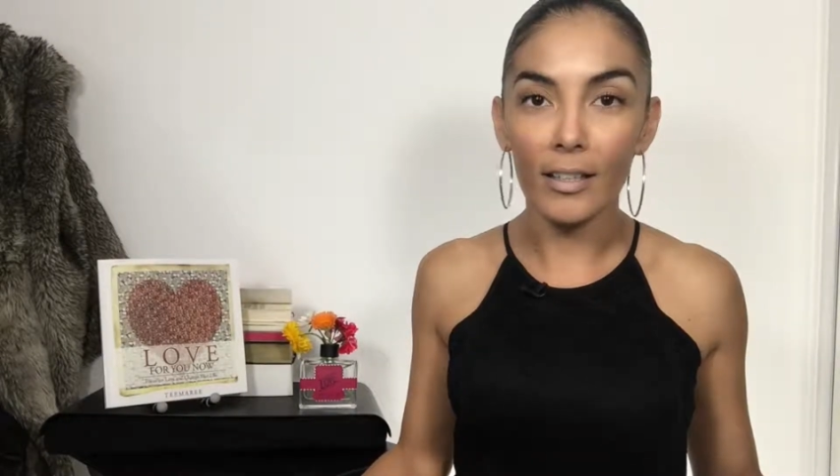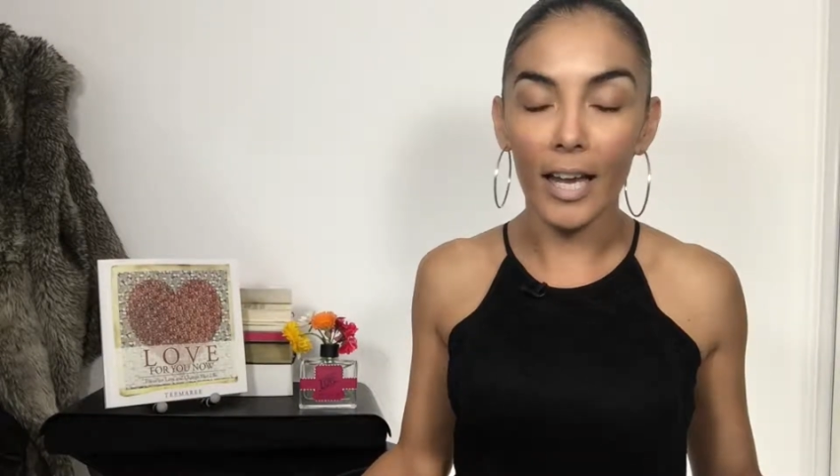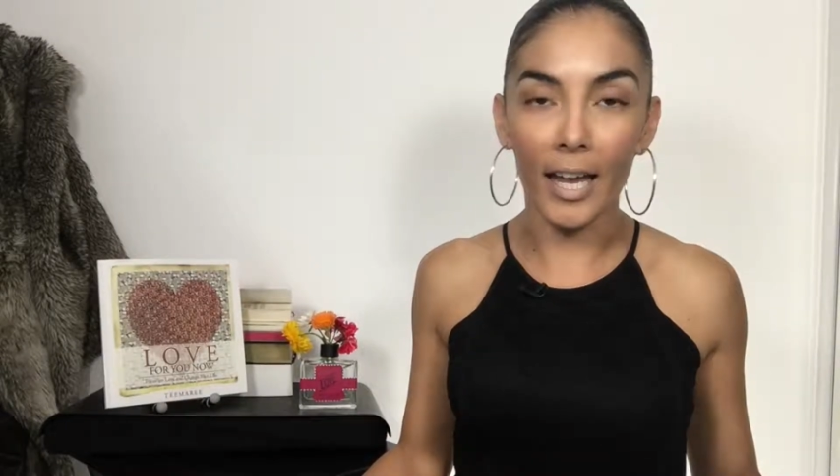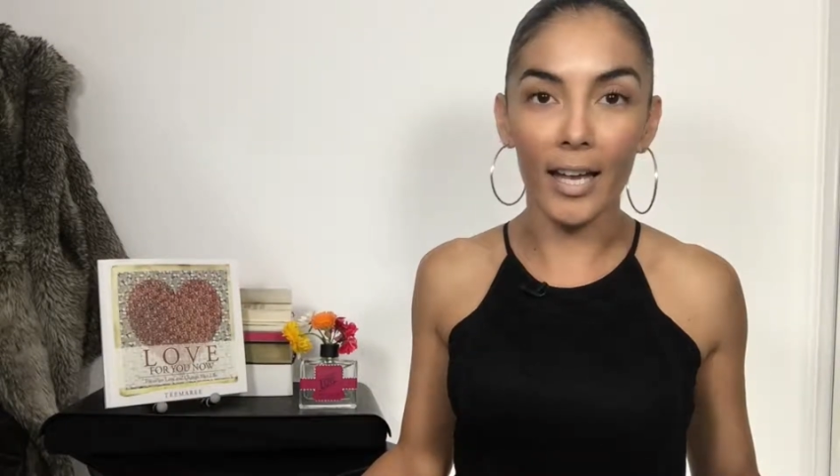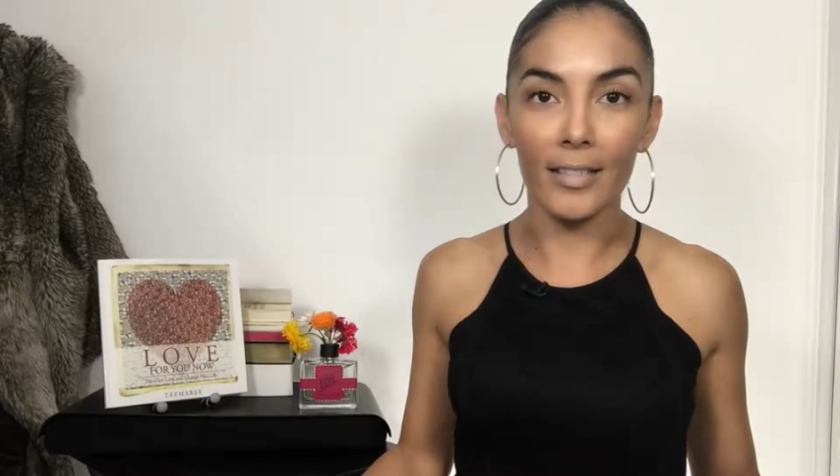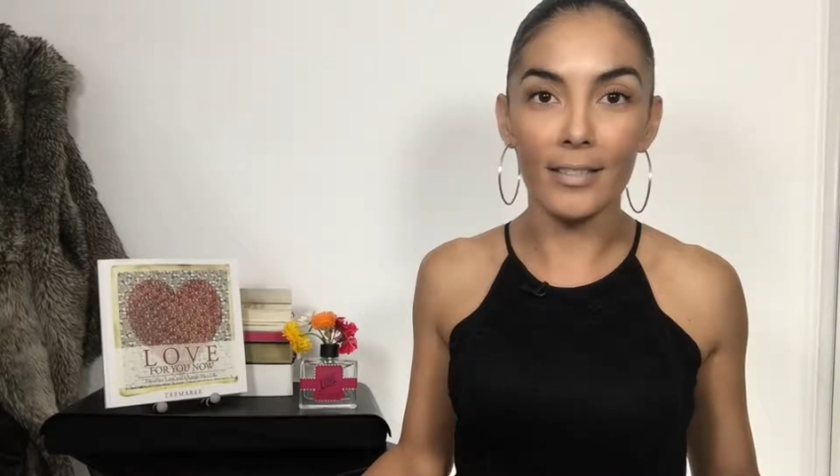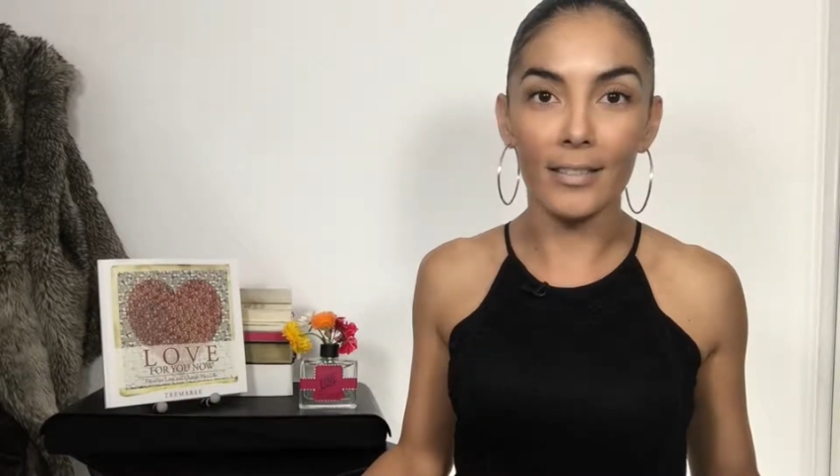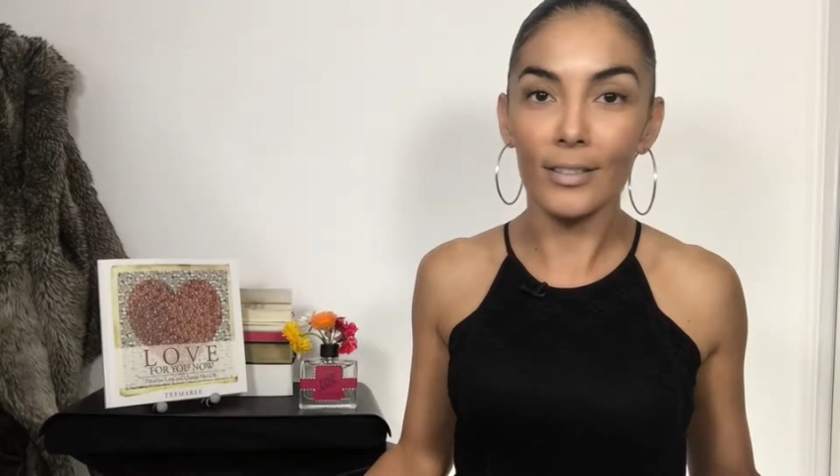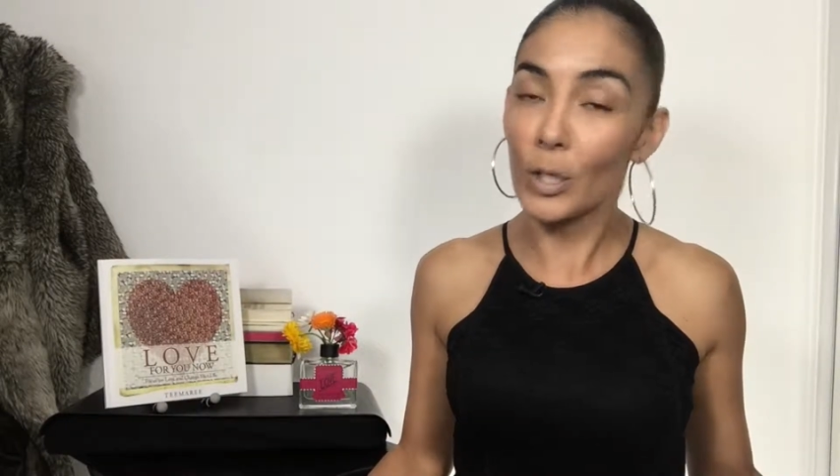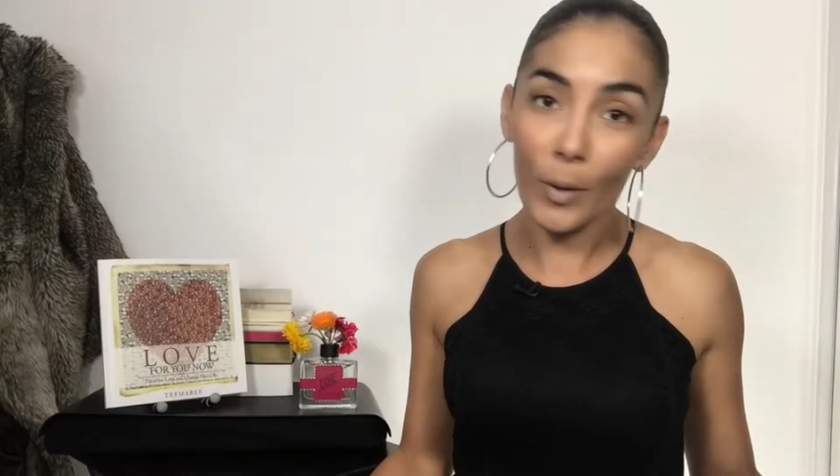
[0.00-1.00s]
And
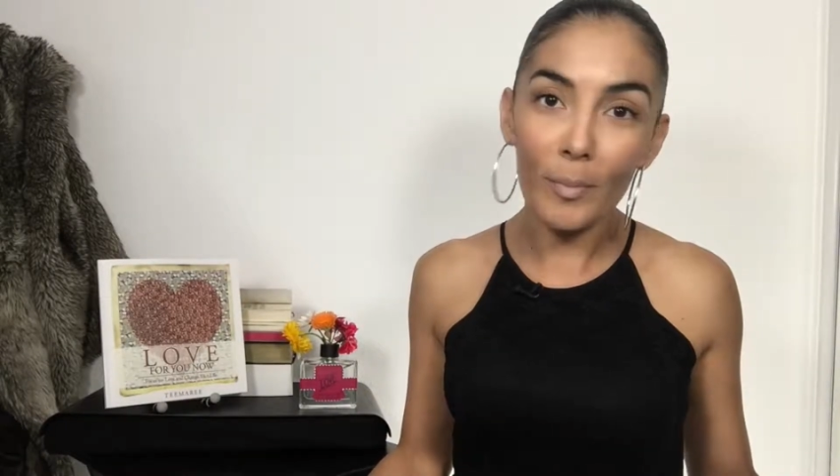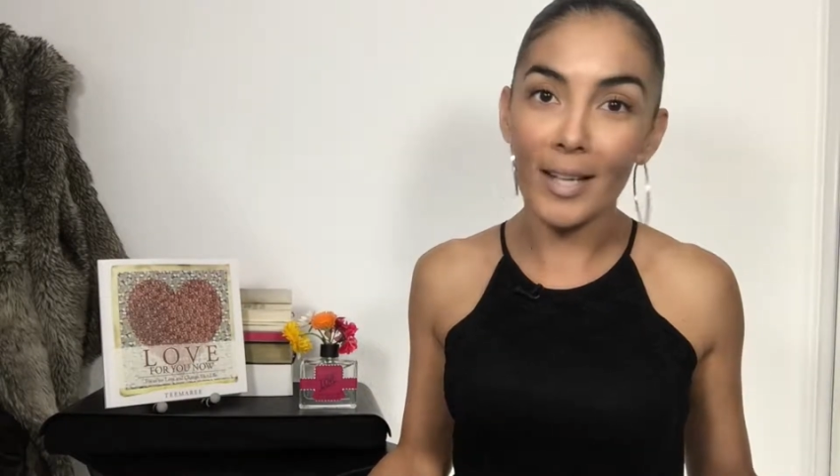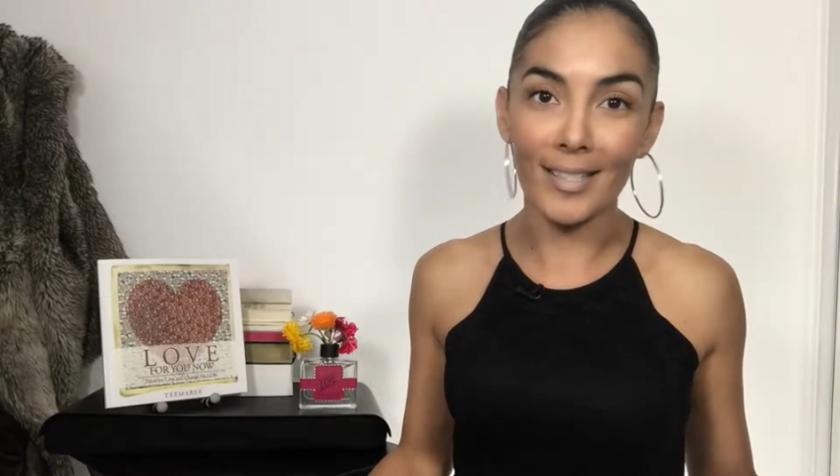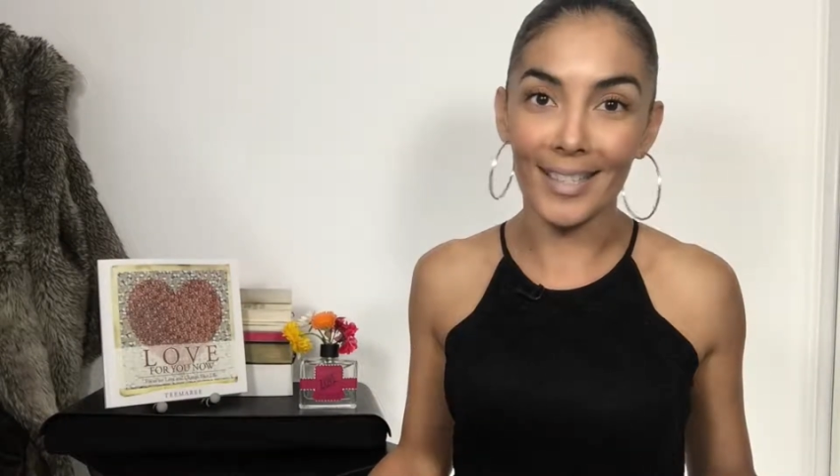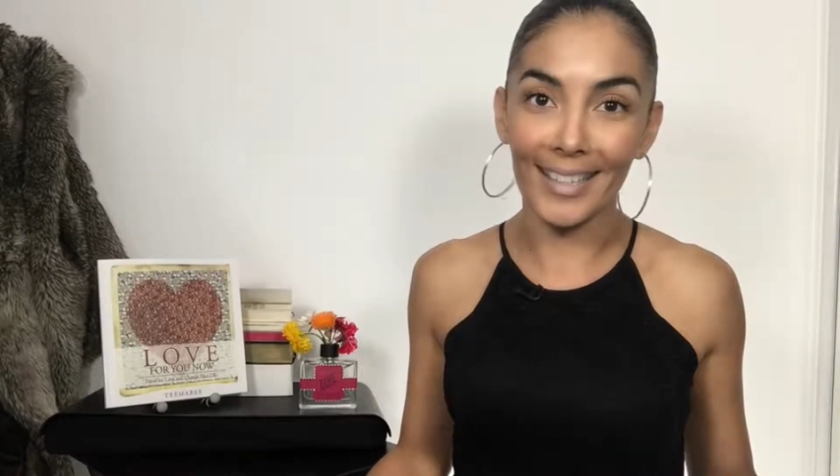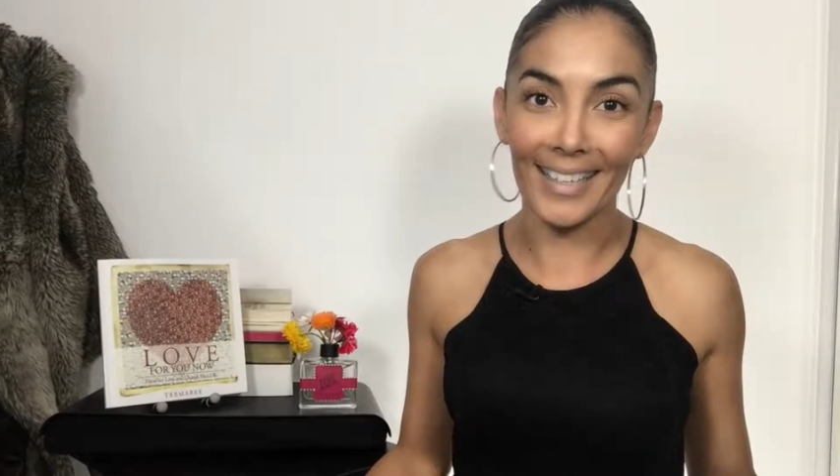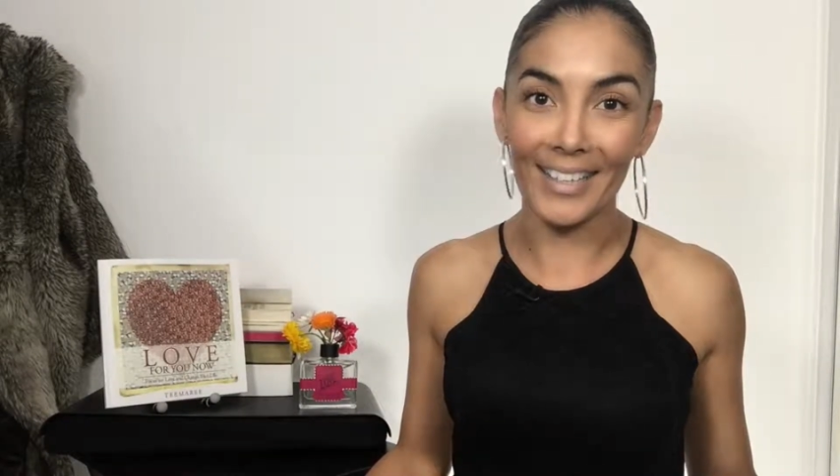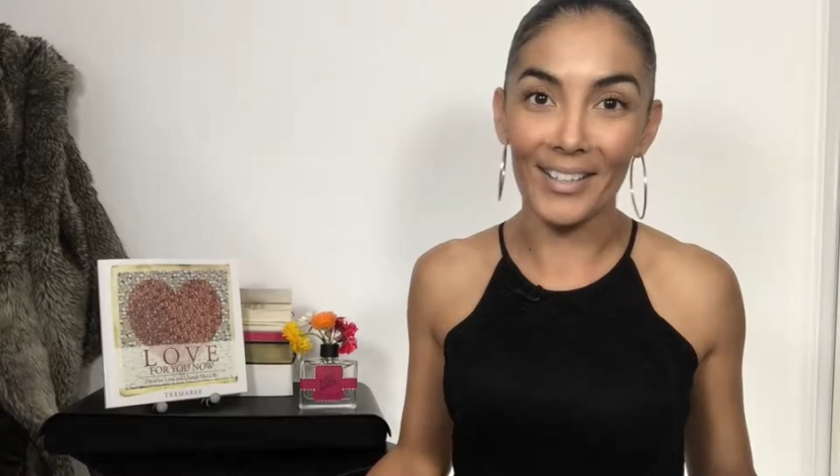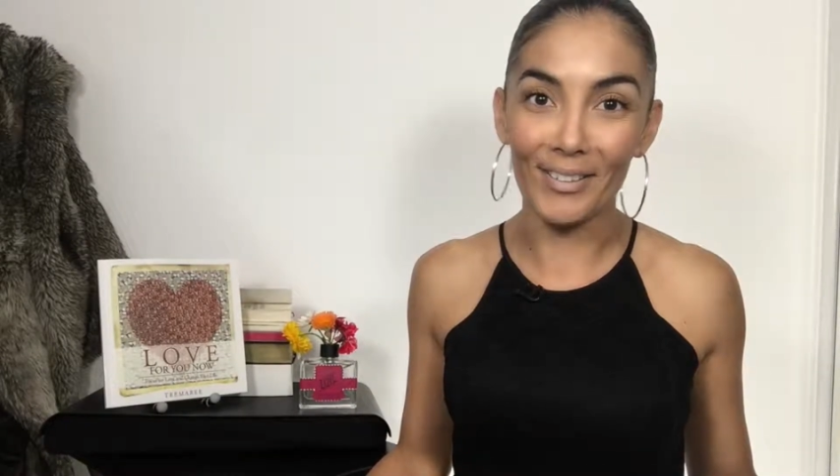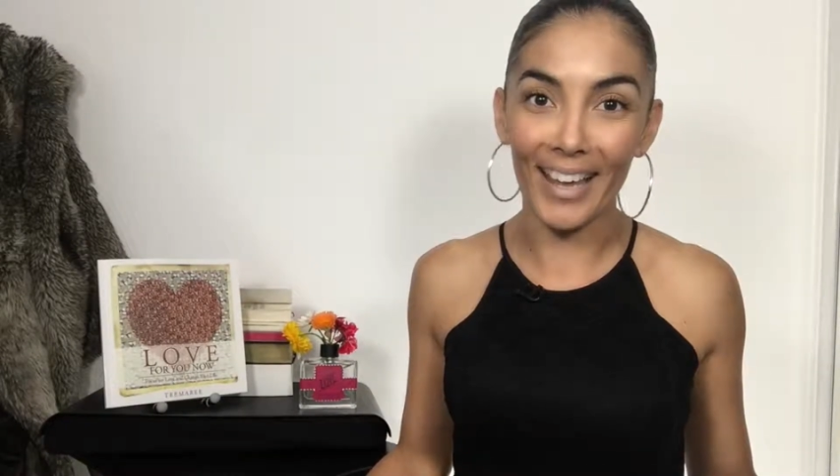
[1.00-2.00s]
no, I'm not singing
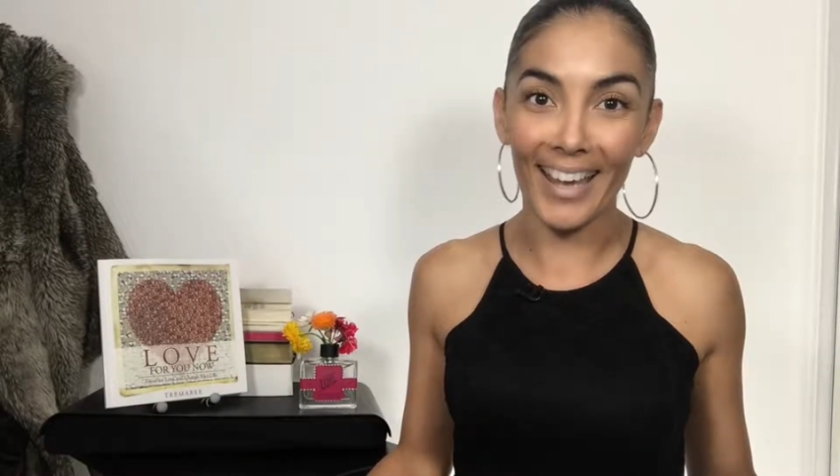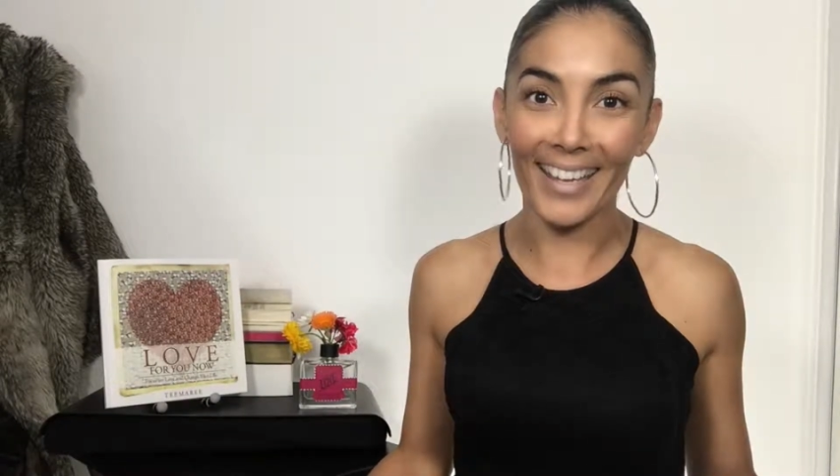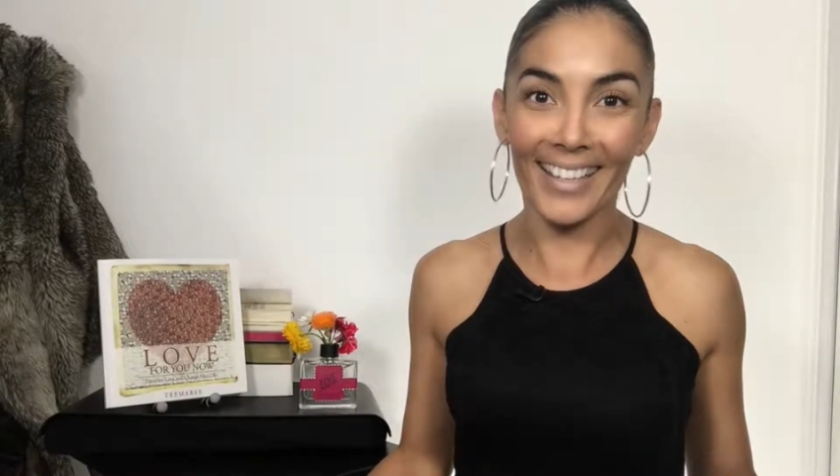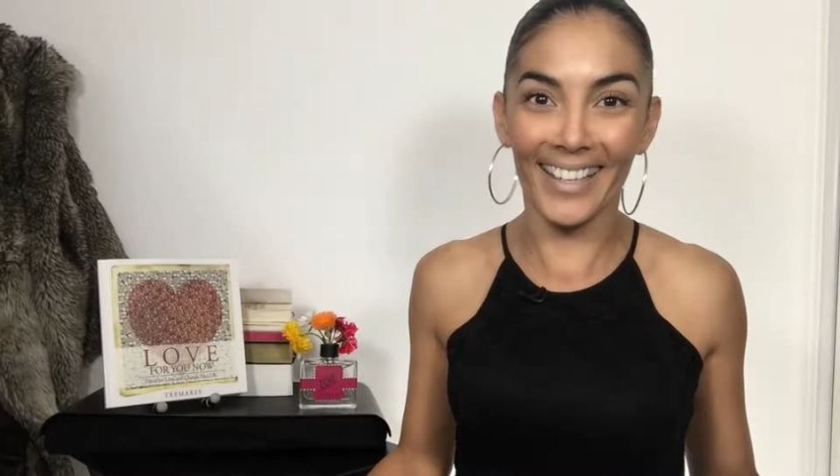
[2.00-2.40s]
it, okay?